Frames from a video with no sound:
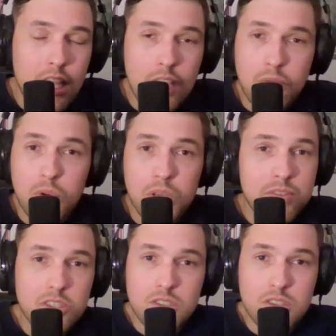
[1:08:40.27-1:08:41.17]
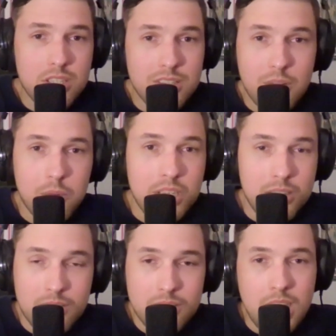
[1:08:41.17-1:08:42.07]
if we even just look at the
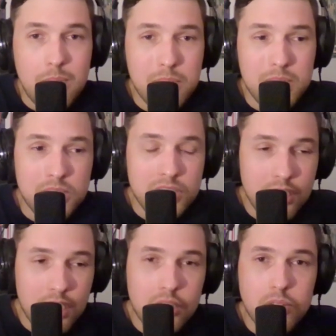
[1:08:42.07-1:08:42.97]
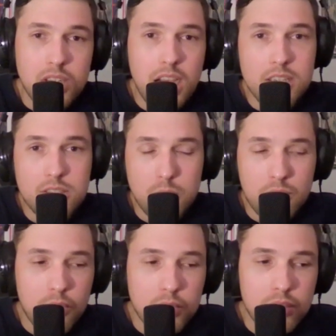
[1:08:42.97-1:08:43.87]
three top players, none of those guys were
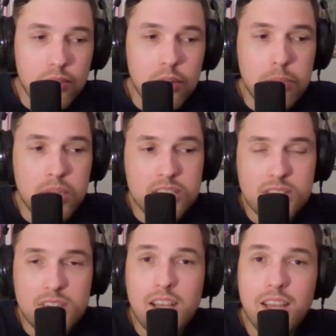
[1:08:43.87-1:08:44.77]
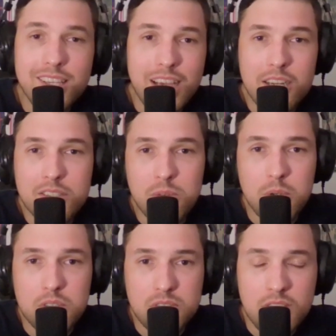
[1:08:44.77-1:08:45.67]
first overall picks. Giannis
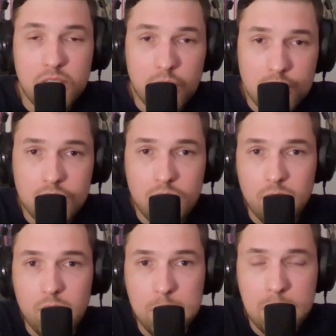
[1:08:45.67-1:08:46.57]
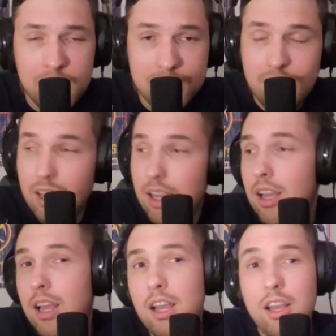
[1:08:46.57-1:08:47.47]
was the 13th overall pick.
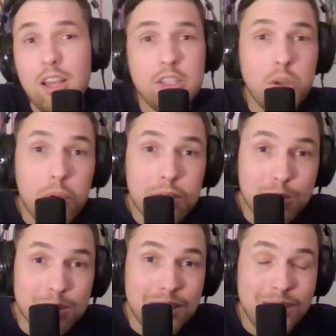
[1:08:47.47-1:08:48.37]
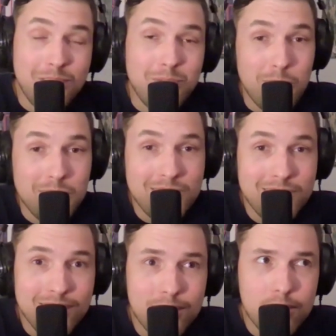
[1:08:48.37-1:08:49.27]
Jokic was a
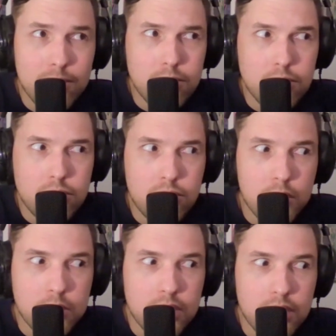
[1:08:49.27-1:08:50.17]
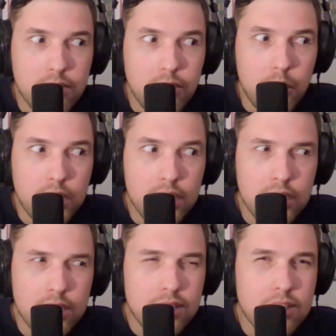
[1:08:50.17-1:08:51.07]
40, what was it,
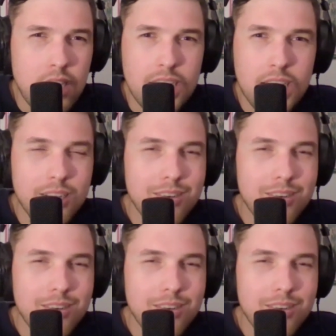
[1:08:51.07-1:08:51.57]
42nd